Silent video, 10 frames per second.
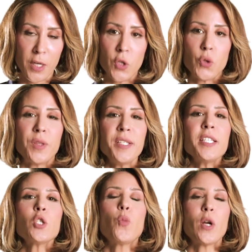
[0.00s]
So this
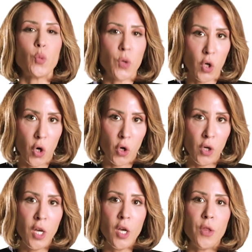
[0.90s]
is what we
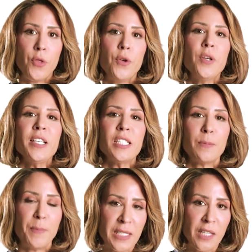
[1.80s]
call the
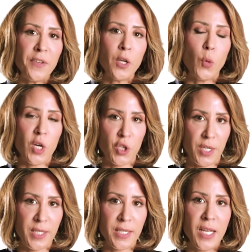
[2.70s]
specific
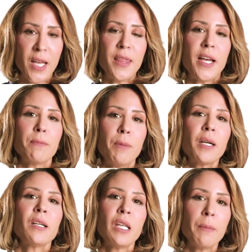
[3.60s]
questions that
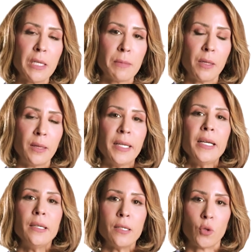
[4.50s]
marketing mix modeling
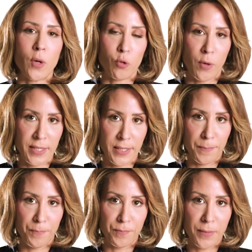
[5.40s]
needs to address.
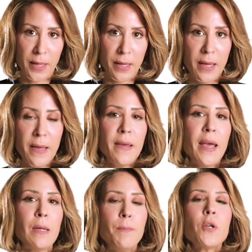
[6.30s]

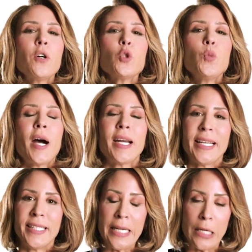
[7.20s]
And because we are
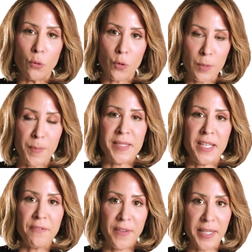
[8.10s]
getting into the
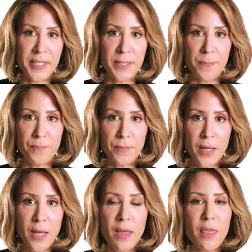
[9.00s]
specifics,
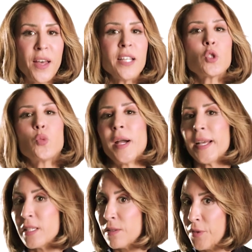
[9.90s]
that's why
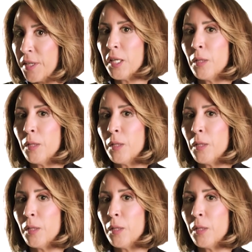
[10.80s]
it's very